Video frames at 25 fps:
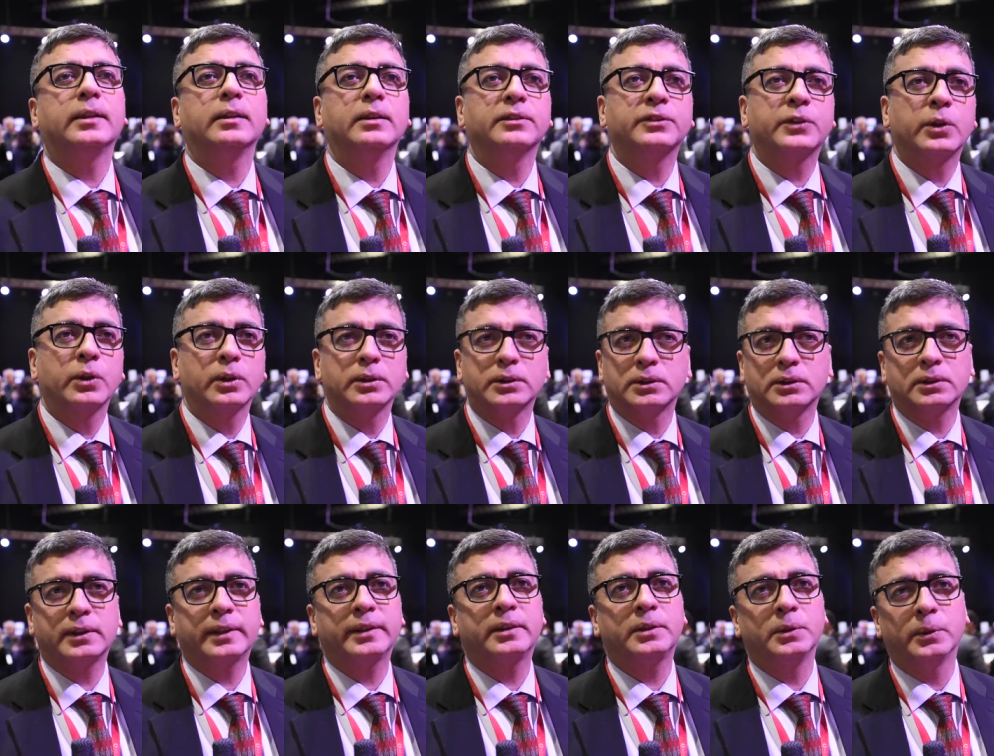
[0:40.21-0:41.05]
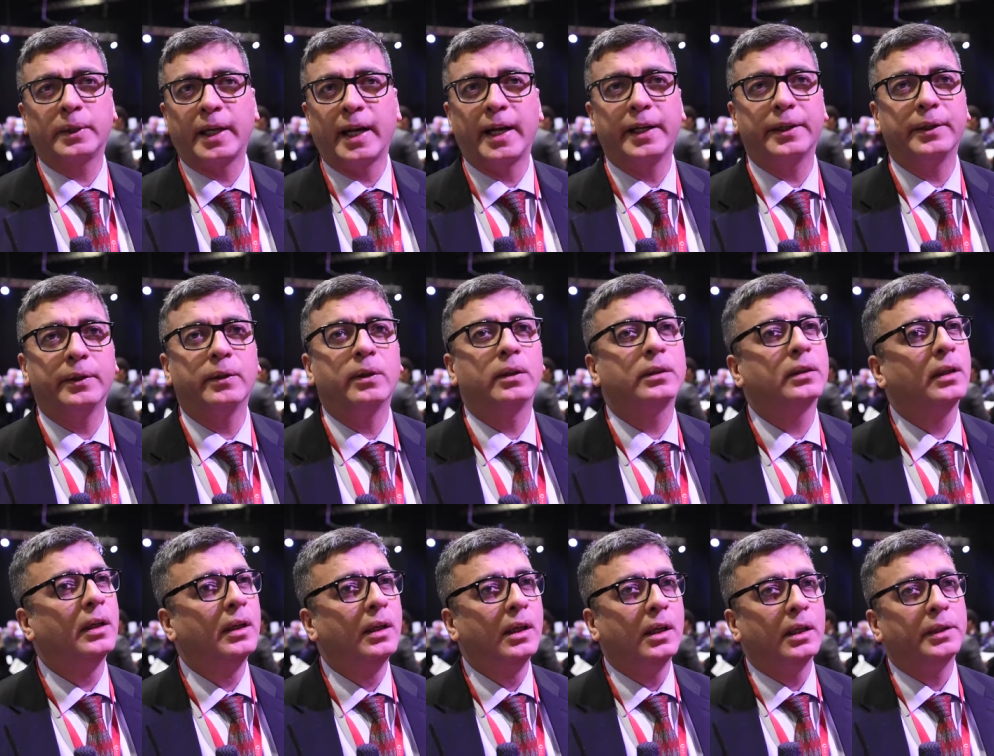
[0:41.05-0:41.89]
And of course, to carry on,
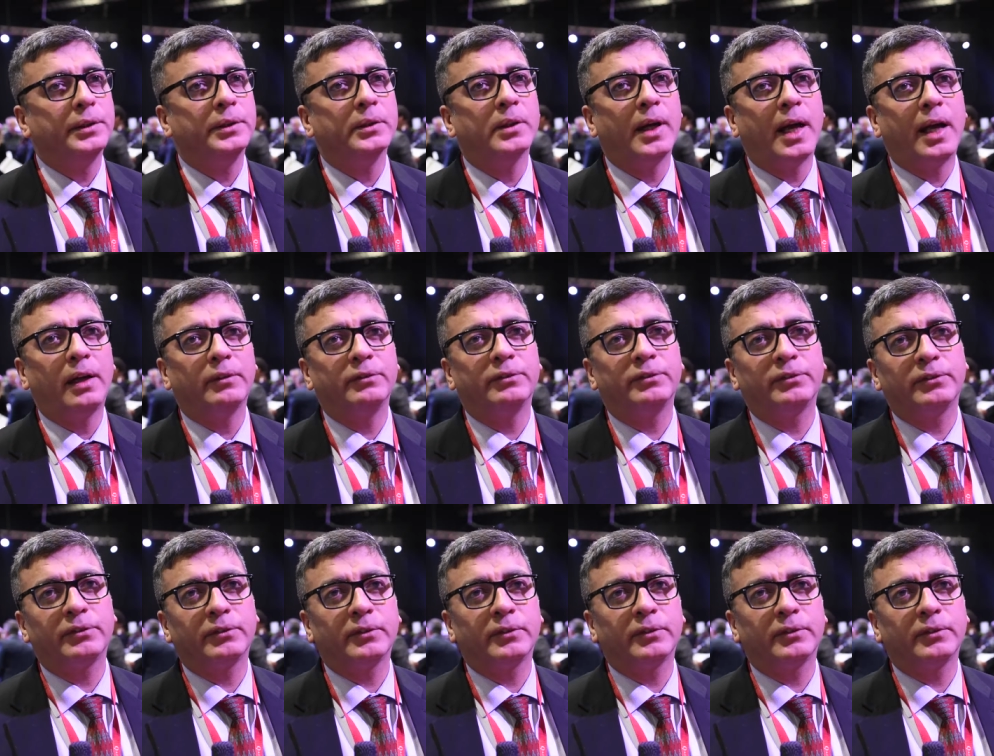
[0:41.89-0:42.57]
you have